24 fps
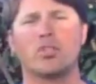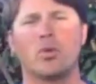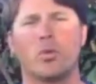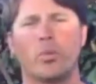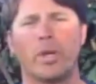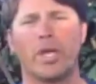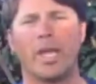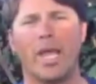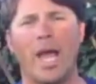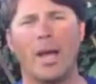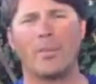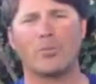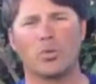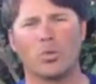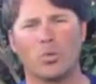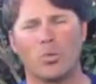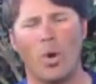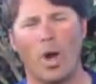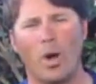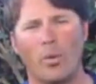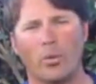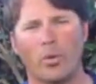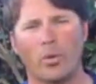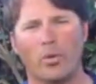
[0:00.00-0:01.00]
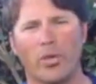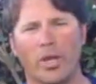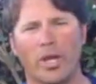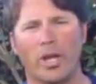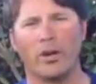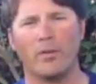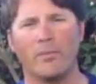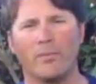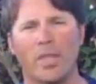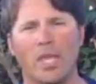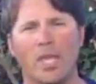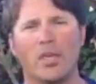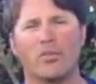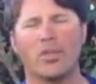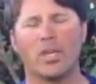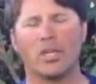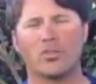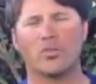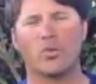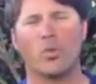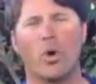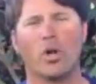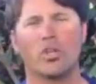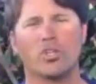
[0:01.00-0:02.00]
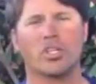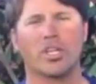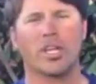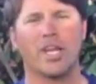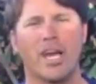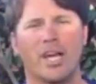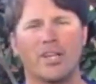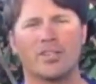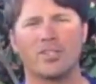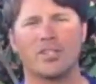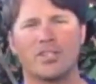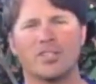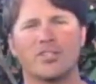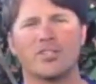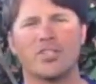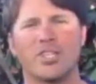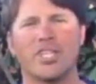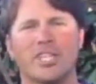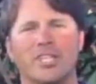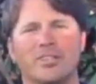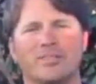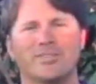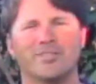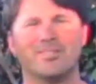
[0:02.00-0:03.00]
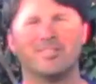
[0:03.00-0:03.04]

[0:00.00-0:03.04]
that we captured while we were there. Thanks for watching, guys. See ya.